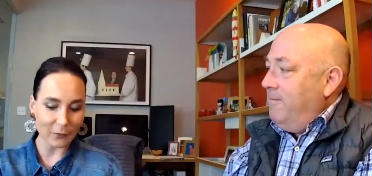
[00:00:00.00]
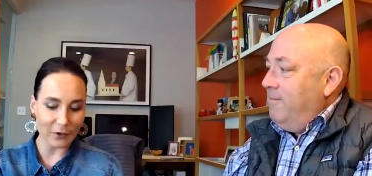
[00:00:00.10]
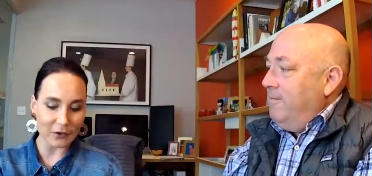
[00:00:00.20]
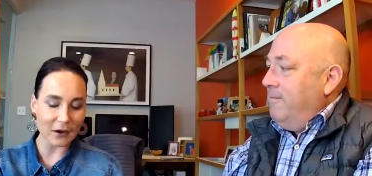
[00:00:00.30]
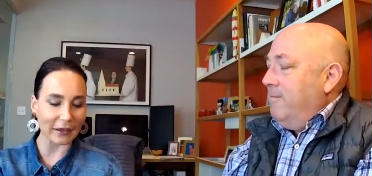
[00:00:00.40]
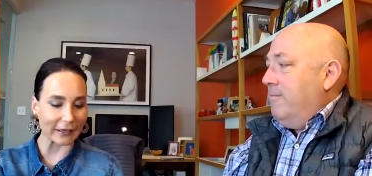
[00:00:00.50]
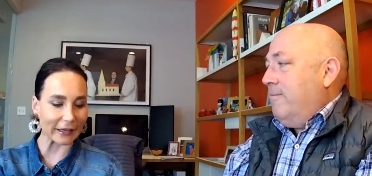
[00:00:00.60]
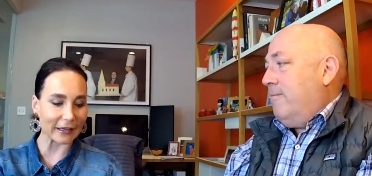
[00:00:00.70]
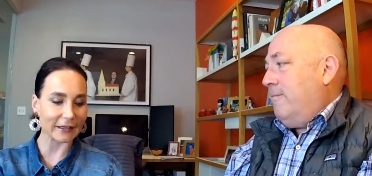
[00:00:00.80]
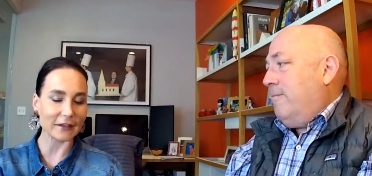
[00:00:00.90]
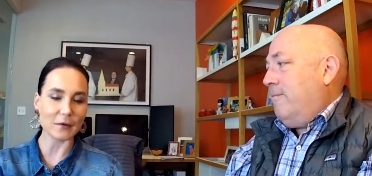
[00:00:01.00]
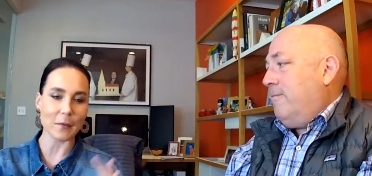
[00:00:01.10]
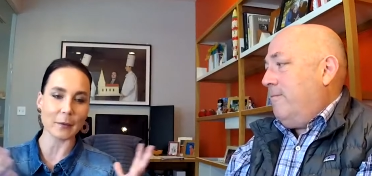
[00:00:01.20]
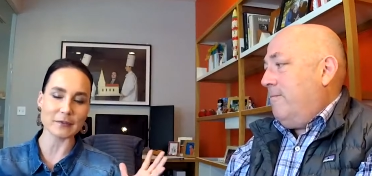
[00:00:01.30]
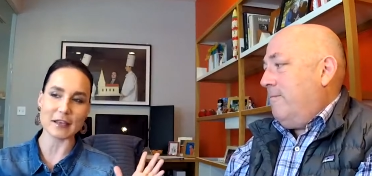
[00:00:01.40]
Speaker 1: When you're a kid
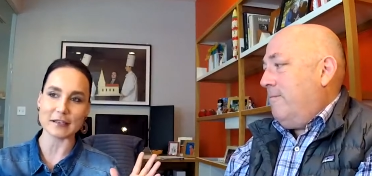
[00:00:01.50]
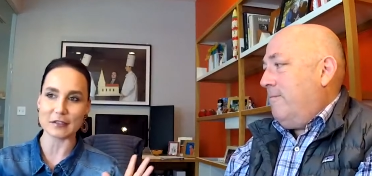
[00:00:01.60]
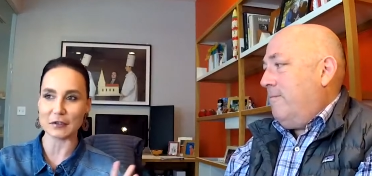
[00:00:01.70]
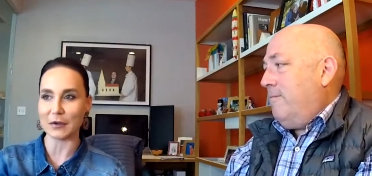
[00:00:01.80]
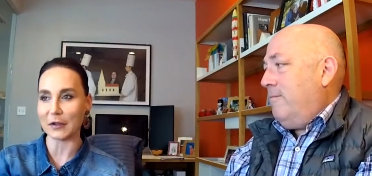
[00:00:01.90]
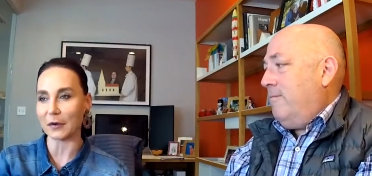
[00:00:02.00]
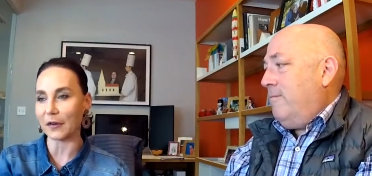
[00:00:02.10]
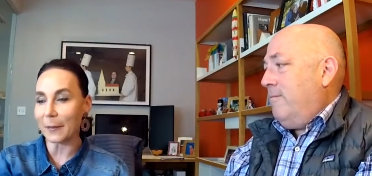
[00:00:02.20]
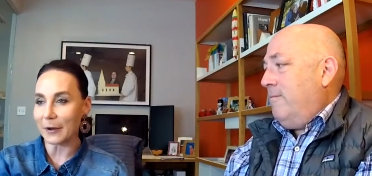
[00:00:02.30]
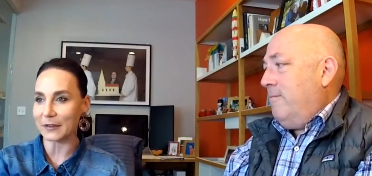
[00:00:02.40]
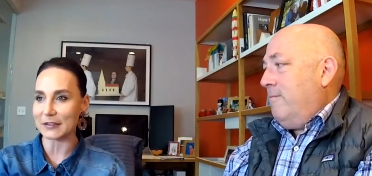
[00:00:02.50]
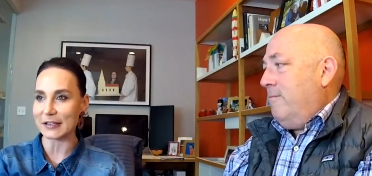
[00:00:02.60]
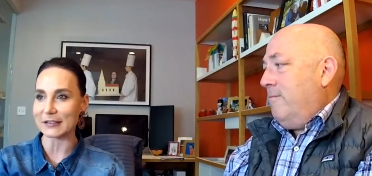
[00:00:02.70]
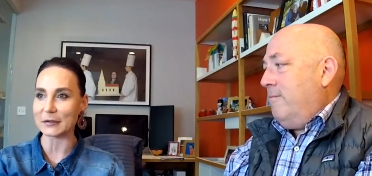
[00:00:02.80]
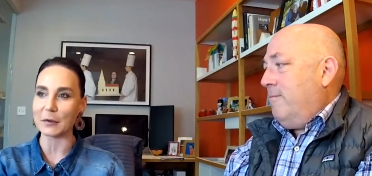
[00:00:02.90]
and your mom says to you and your
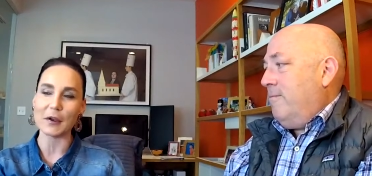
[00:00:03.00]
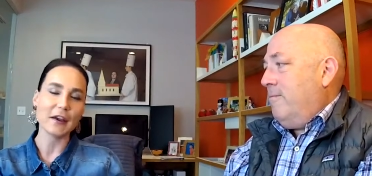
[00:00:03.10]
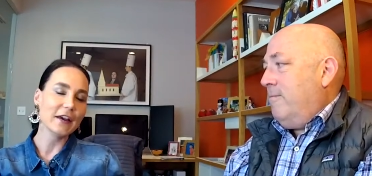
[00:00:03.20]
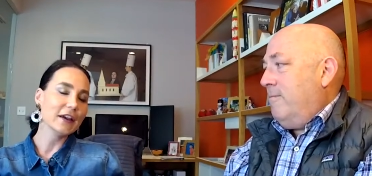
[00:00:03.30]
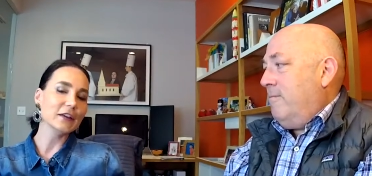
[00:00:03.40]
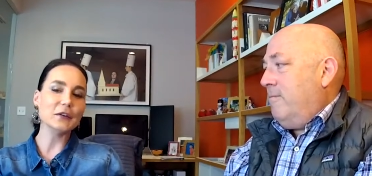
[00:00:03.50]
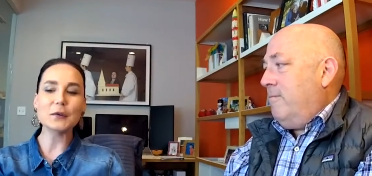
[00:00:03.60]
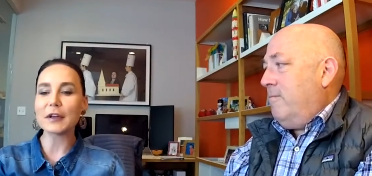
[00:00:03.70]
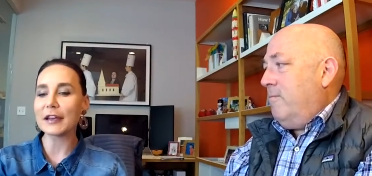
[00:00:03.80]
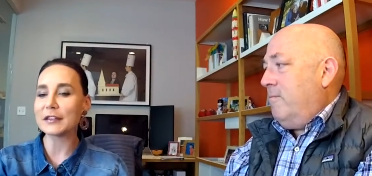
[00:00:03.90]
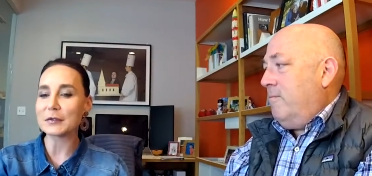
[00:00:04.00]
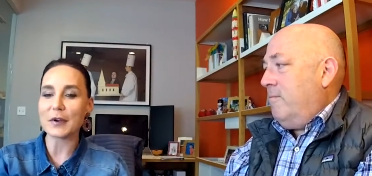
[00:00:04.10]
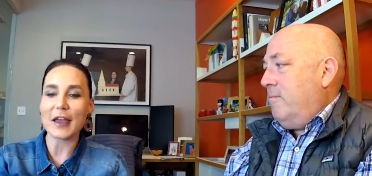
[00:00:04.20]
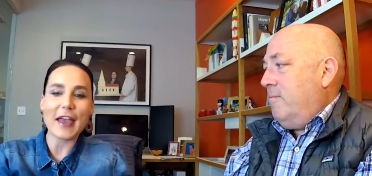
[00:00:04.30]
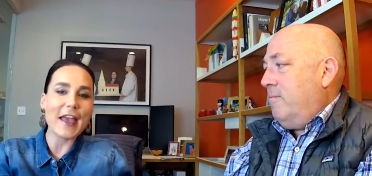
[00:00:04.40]
grandmother says to you, you
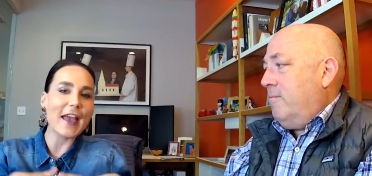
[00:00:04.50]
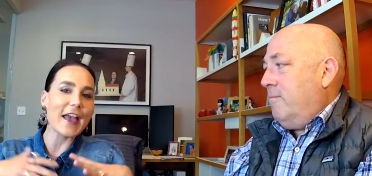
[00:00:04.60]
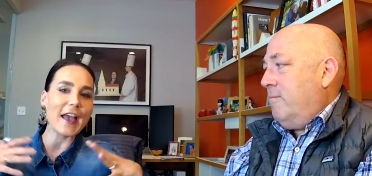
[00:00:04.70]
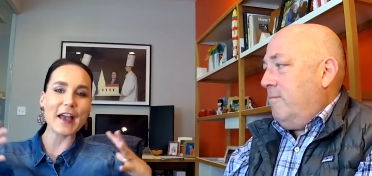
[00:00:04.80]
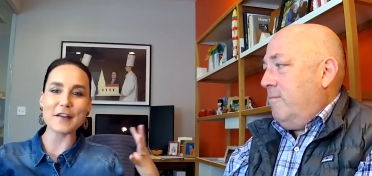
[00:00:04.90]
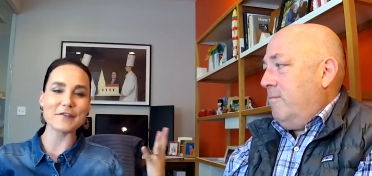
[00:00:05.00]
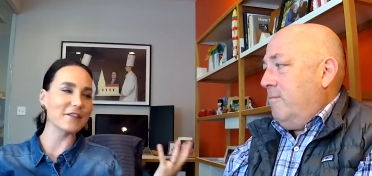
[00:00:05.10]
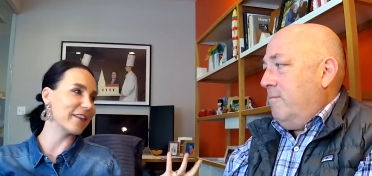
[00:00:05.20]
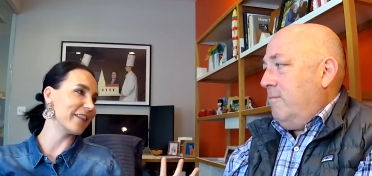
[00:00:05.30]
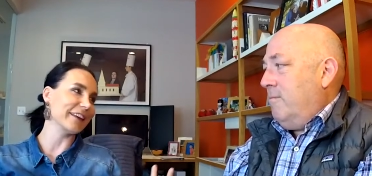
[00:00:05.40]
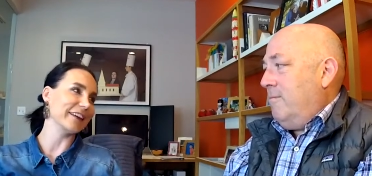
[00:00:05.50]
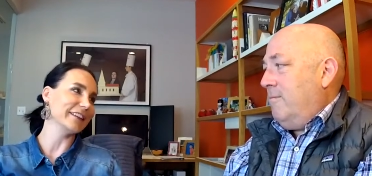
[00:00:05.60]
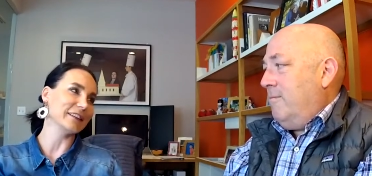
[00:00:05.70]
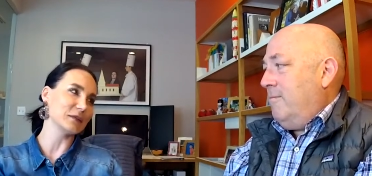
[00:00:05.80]
can do everything in